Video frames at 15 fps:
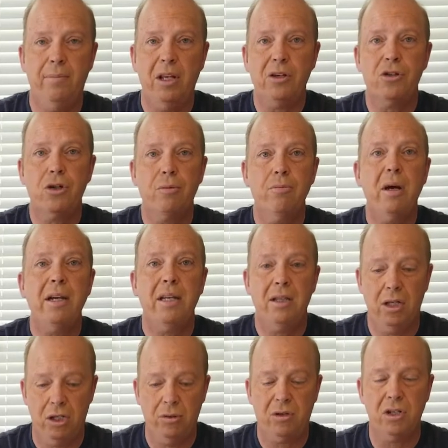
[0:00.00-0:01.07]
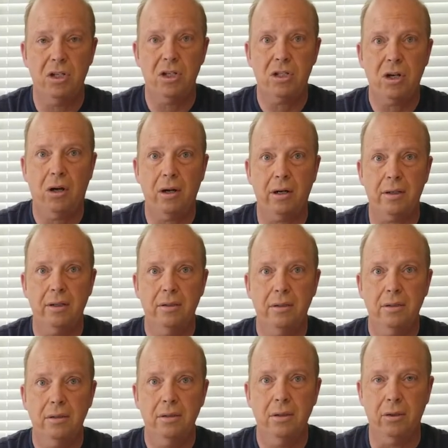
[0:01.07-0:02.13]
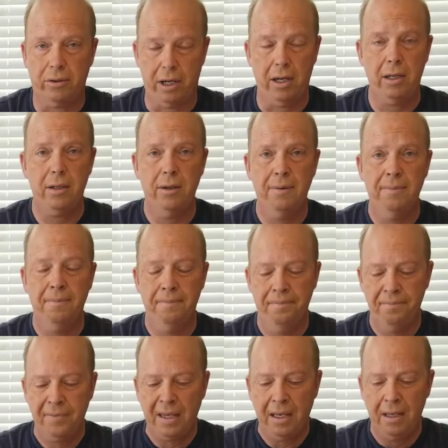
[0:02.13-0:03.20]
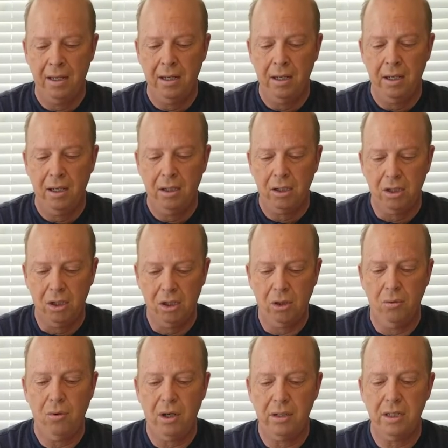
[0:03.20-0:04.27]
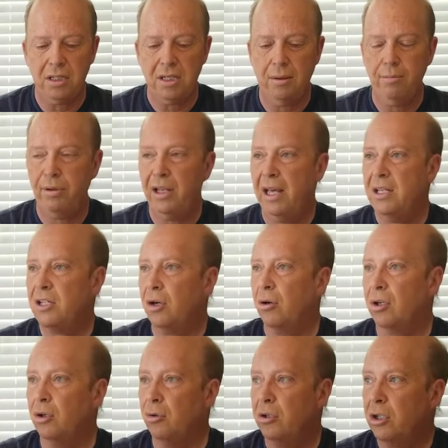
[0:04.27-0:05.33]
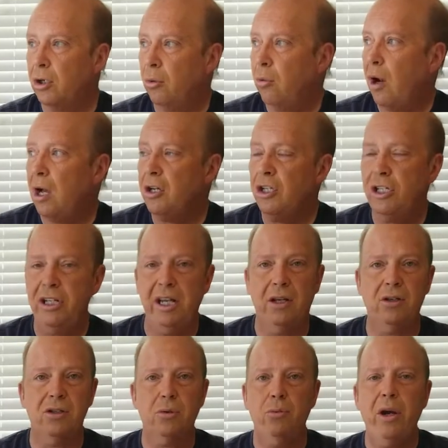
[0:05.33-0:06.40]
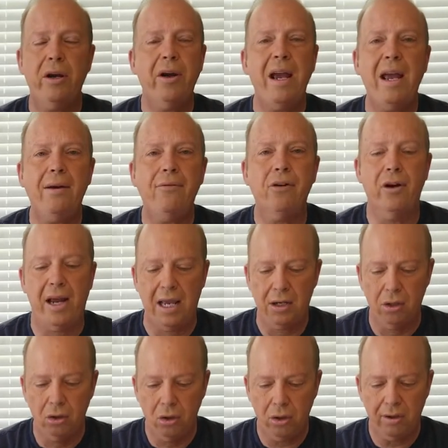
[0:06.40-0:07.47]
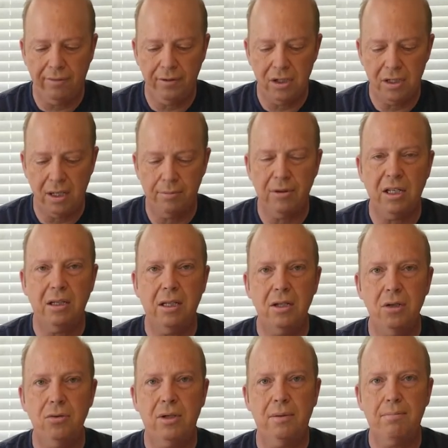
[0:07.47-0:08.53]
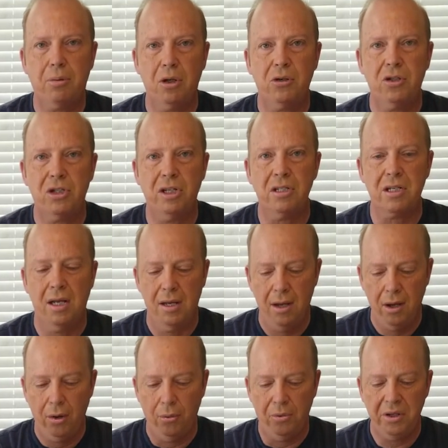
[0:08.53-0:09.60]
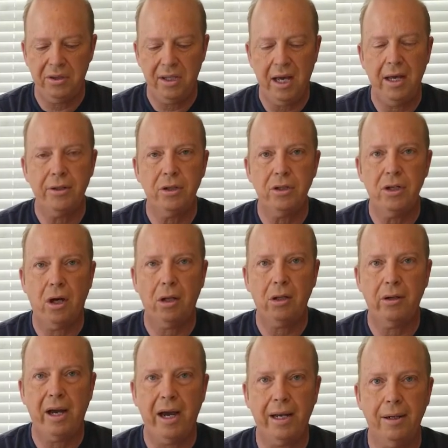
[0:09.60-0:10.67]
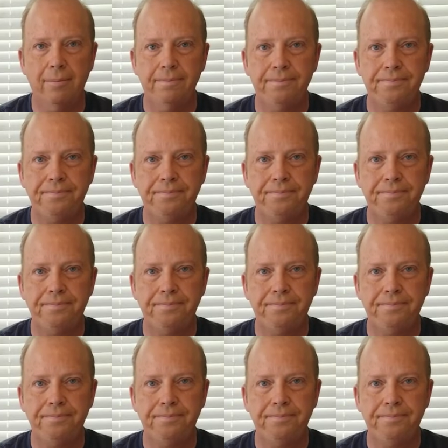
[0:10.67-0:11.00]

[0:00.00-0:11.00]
There's your money that you can start, okay? Go on to someplace or go to garage sales, wherever, and look for something that you can purchase with the $100 item.